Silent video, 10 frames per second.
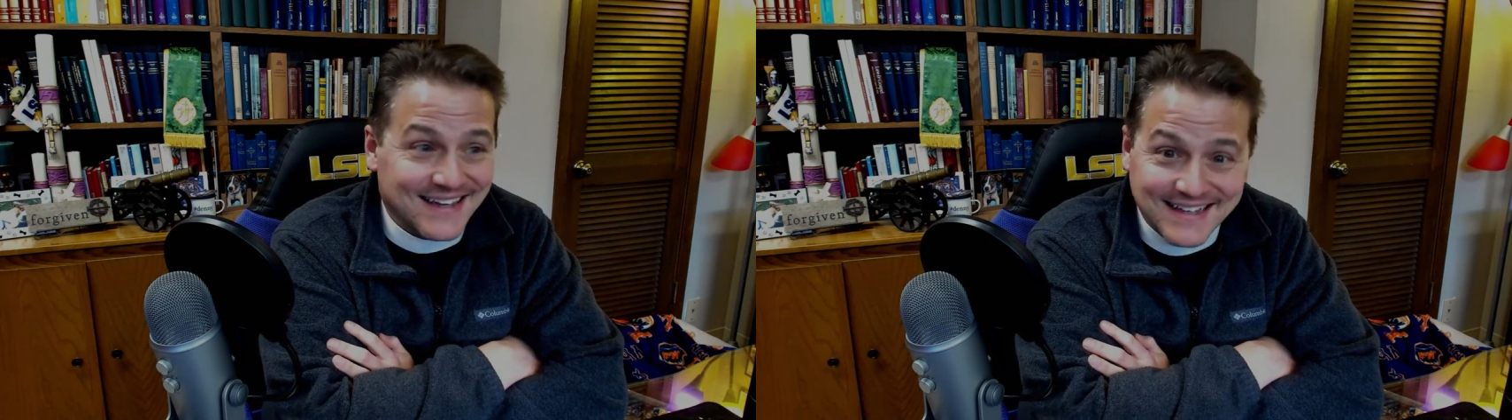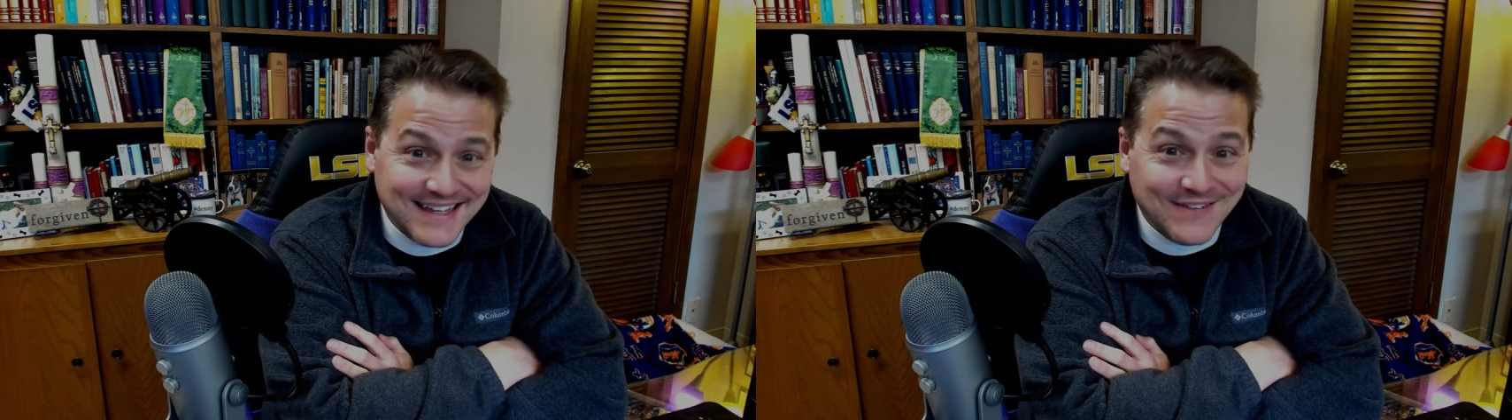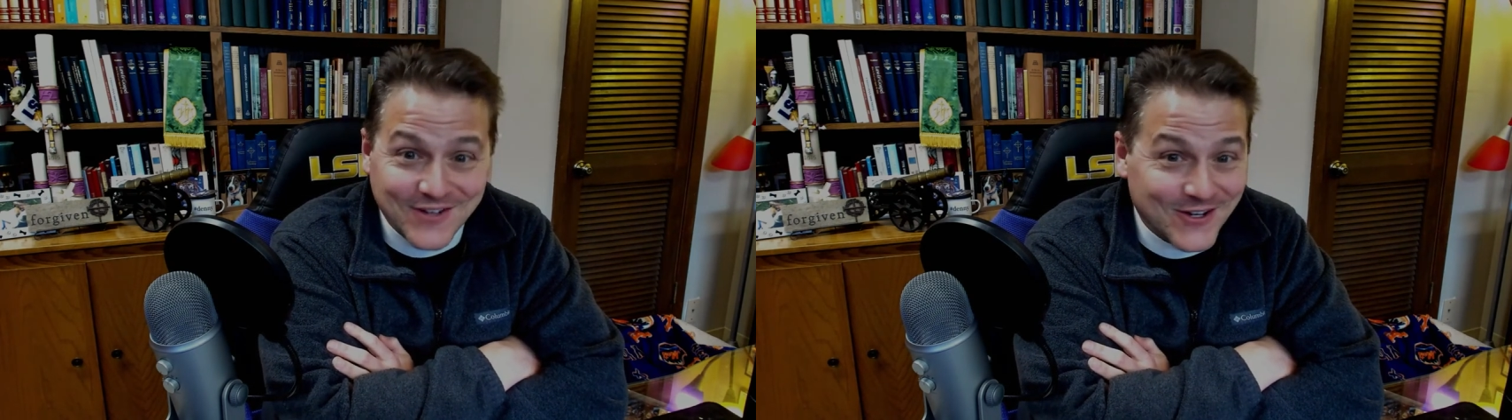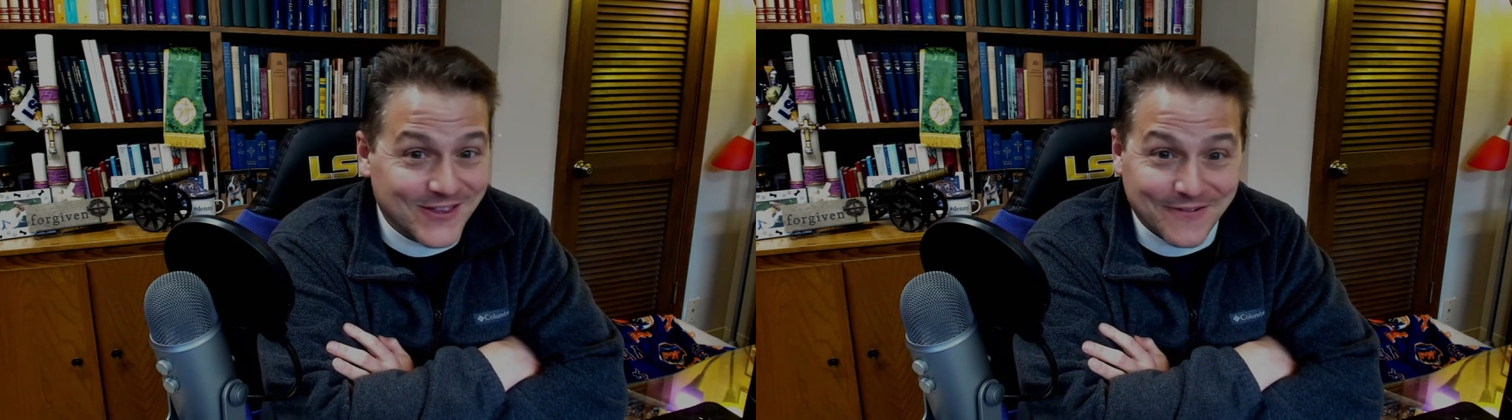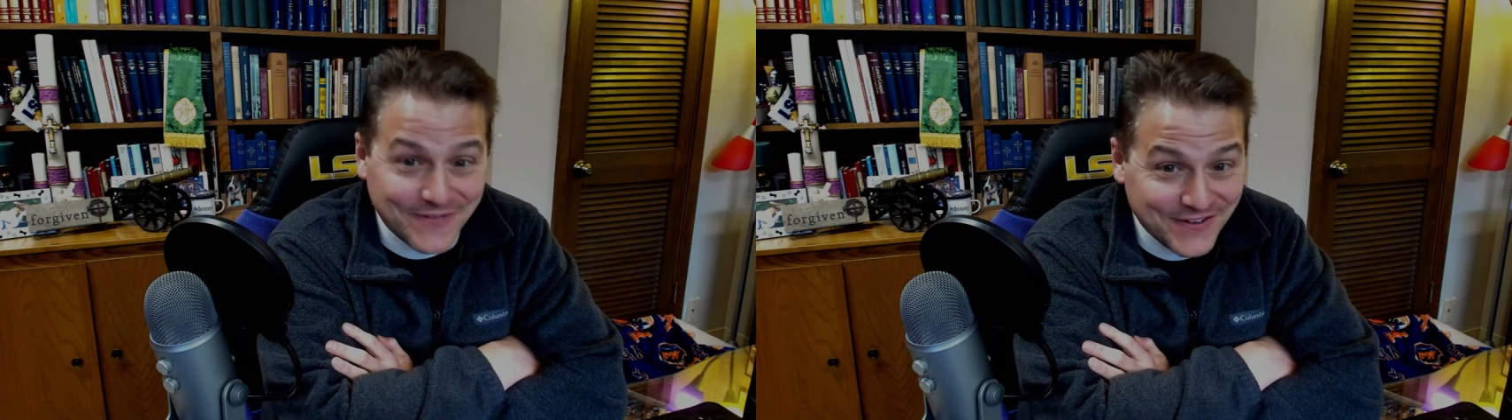even on
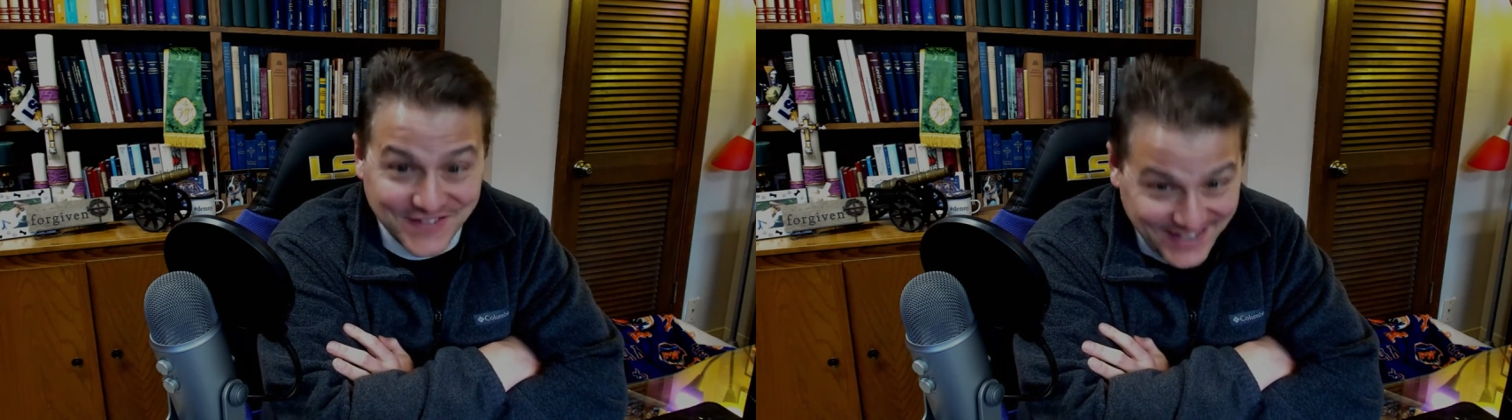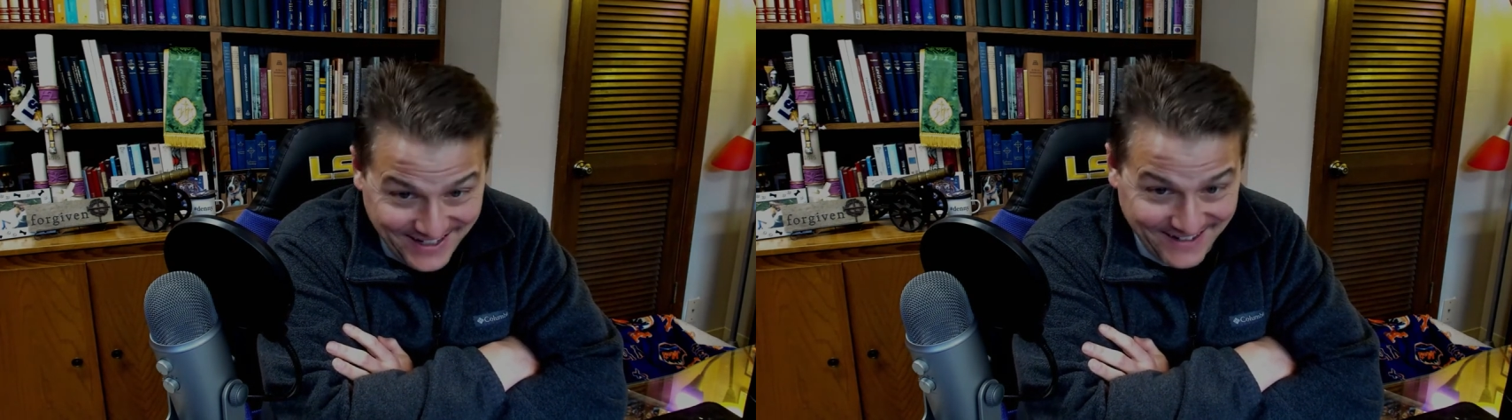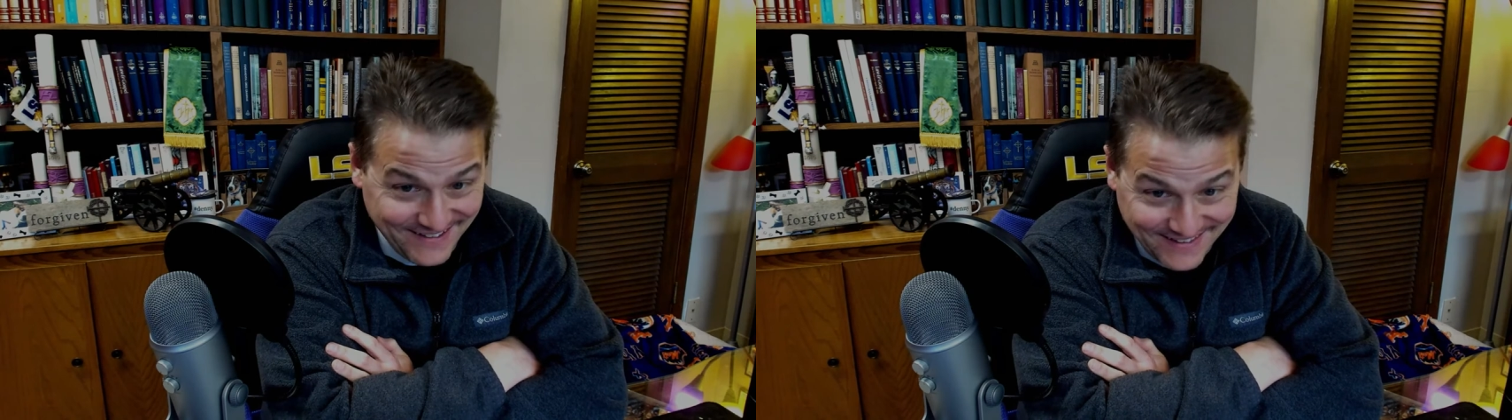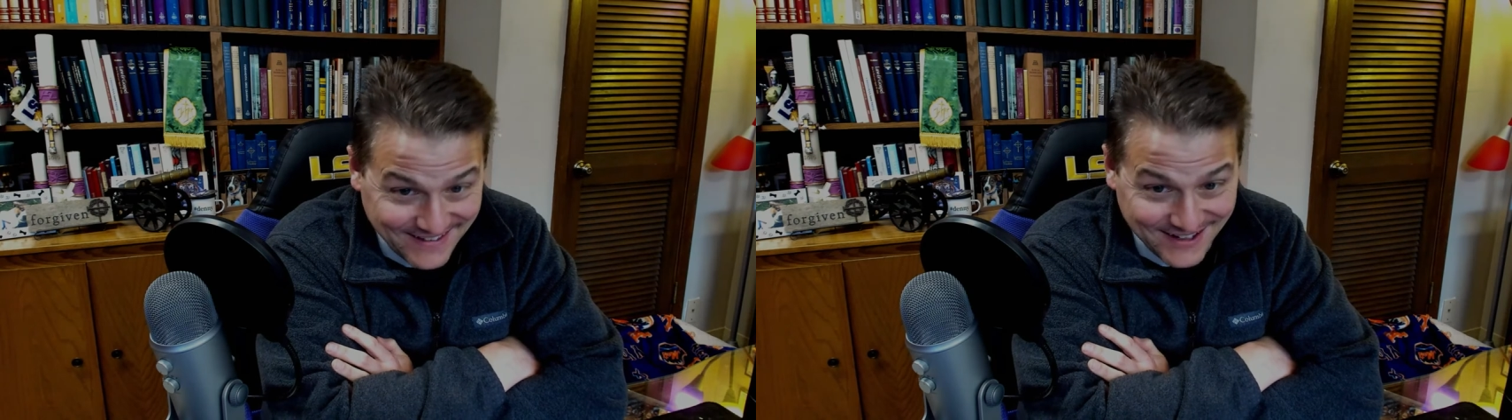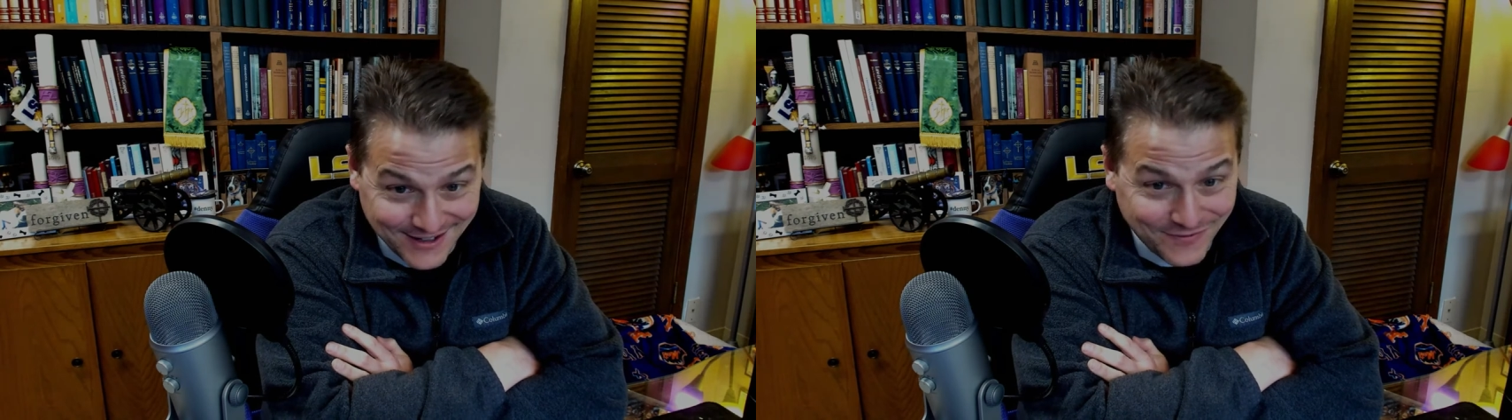the fifteenth
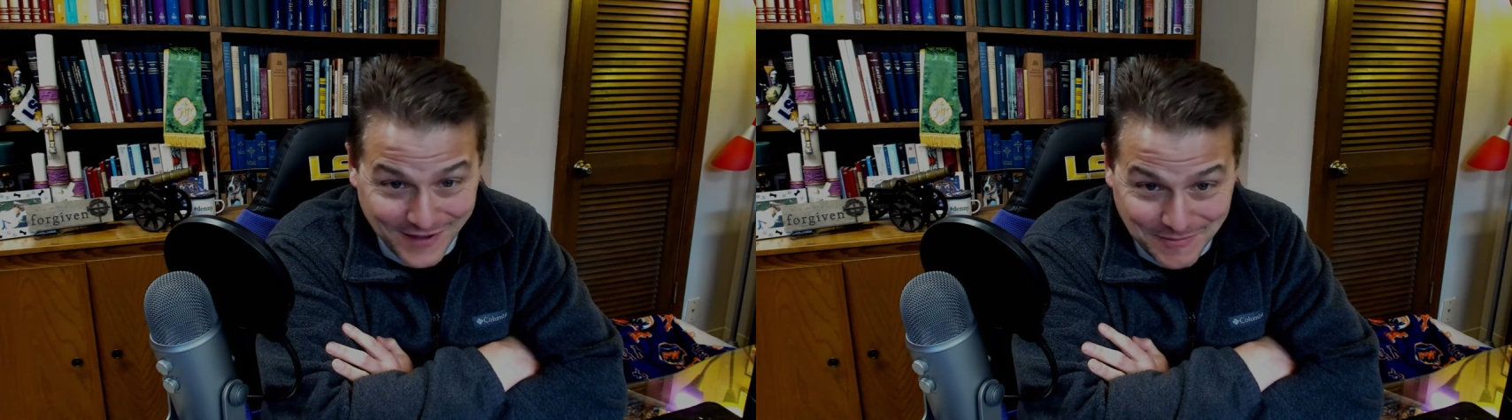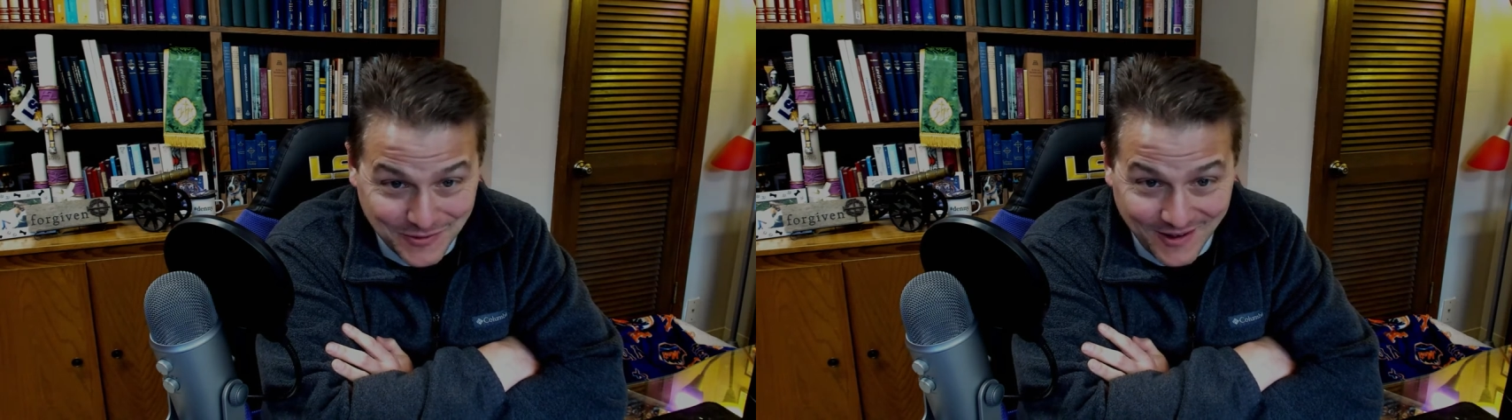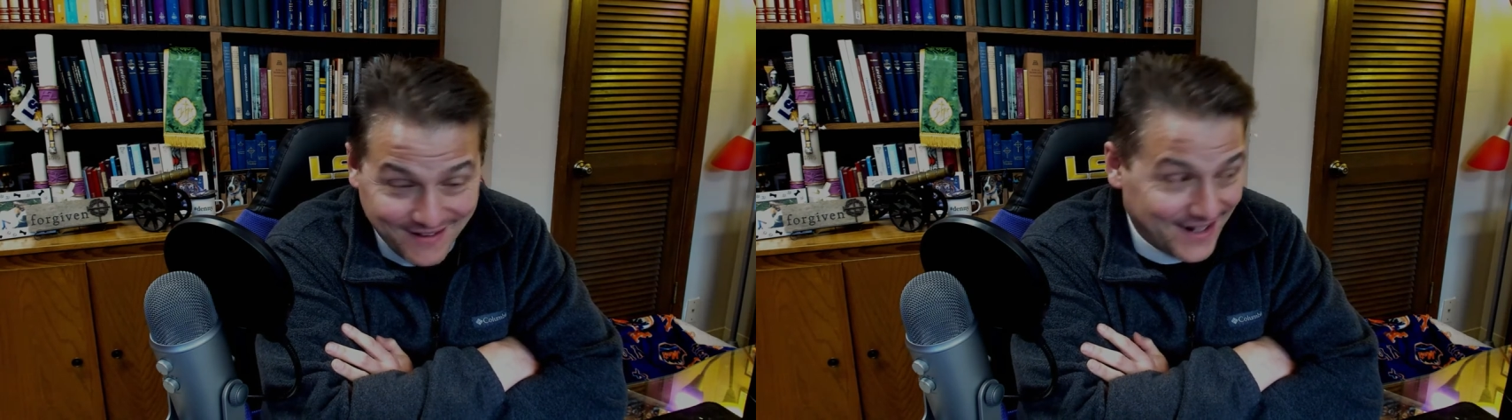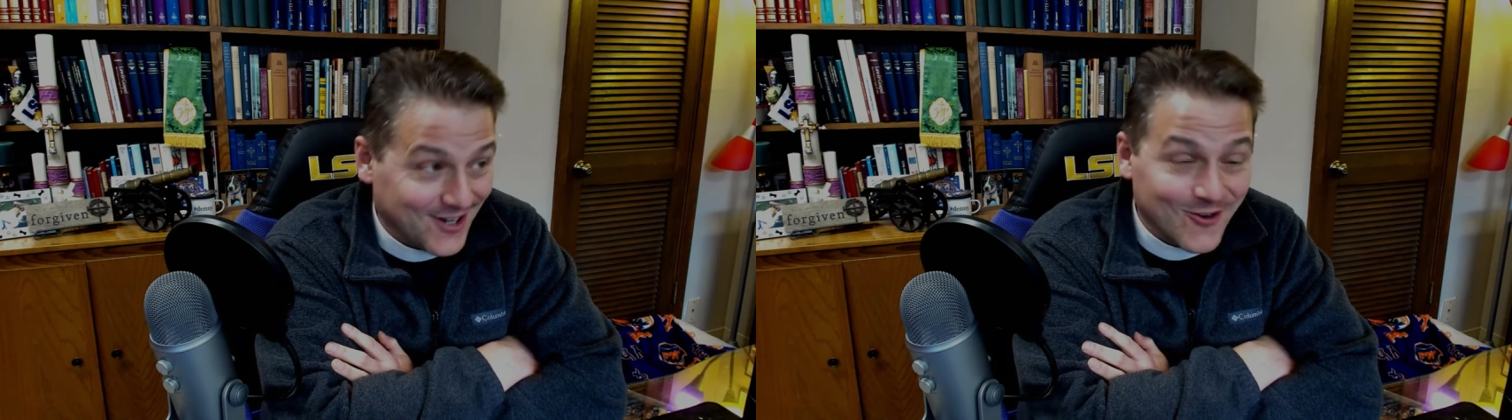of February,